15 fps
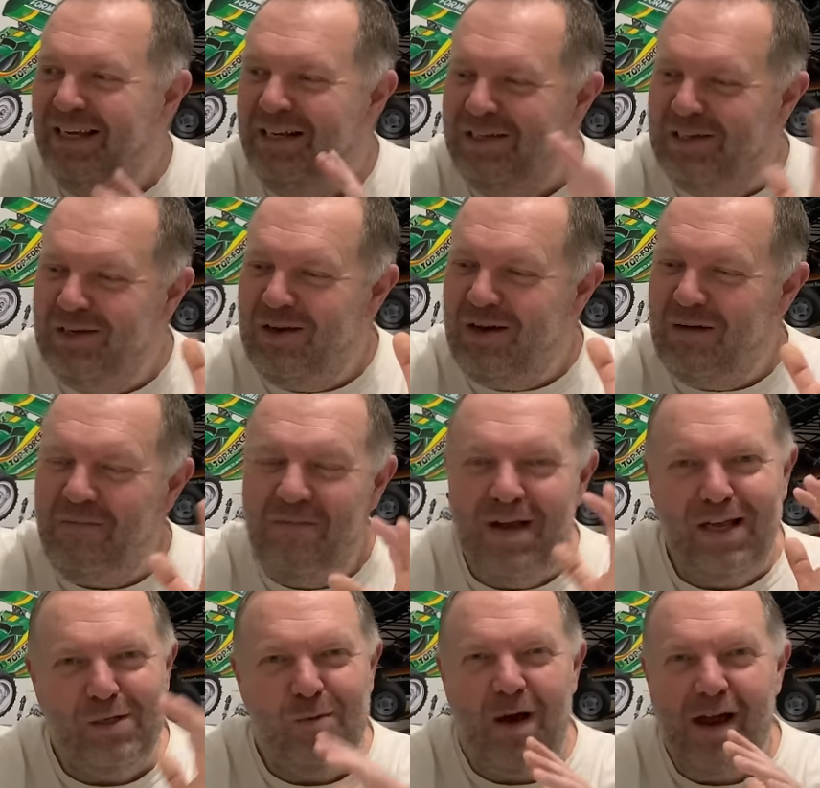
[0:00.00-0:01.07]
So
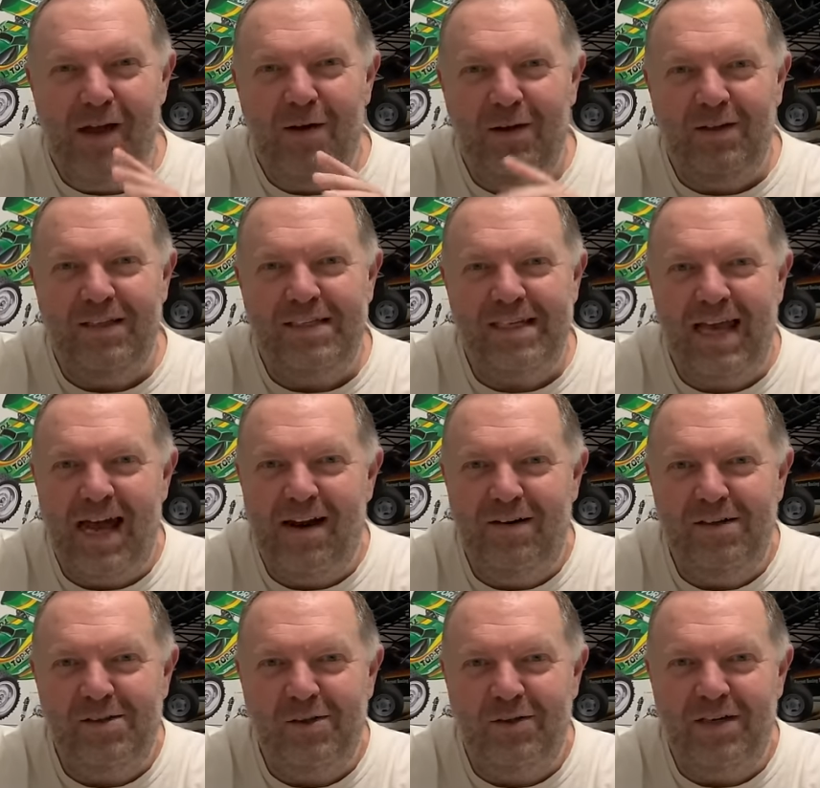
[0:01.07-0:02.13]
that's why I hold this car
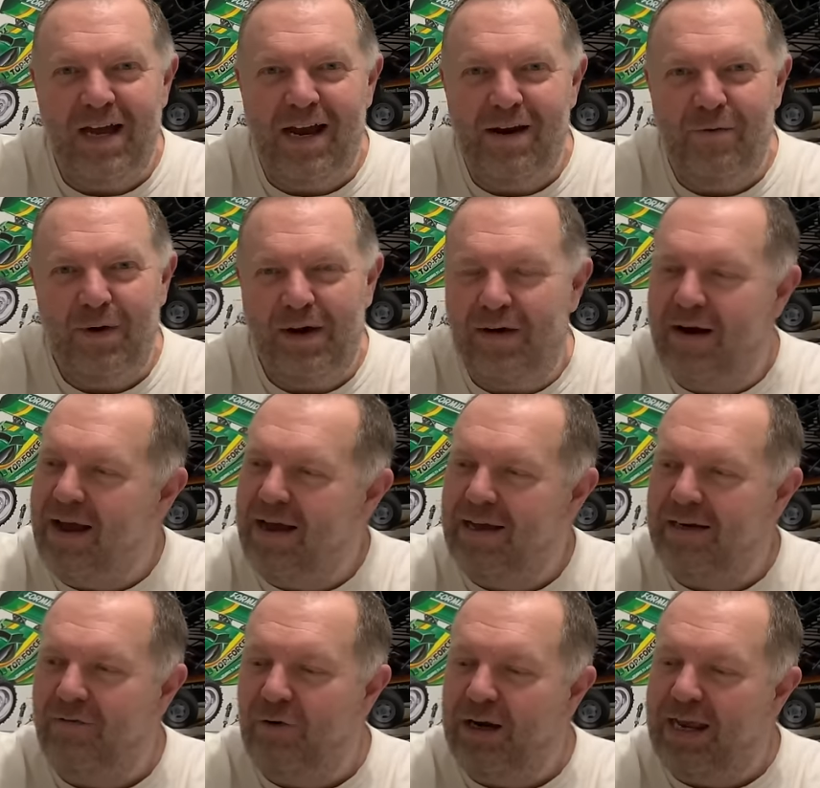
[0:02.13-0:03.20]
in such high
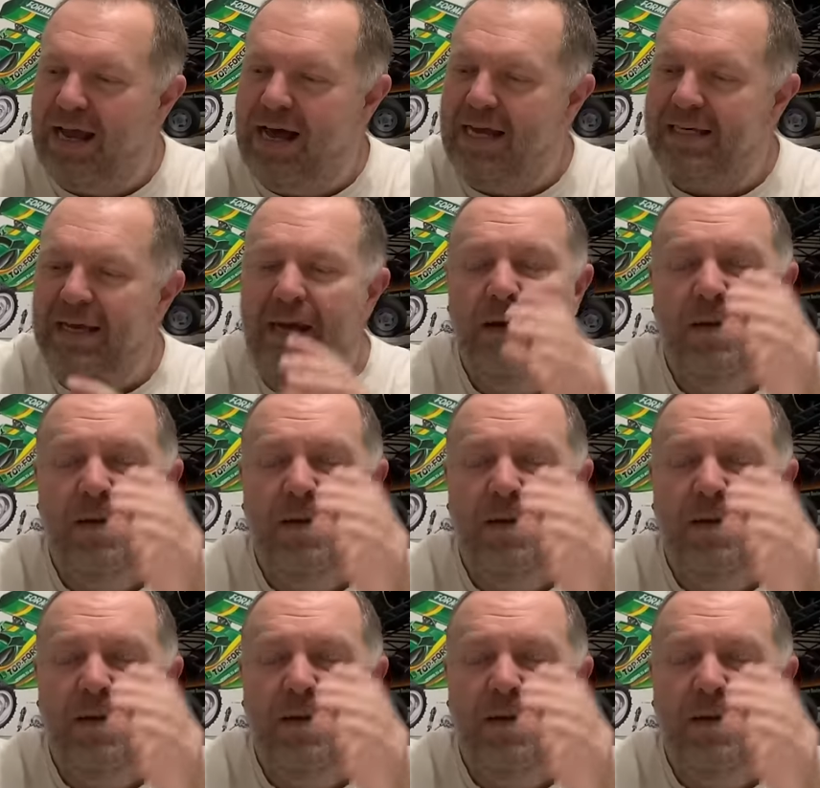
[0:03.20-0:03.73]
regard.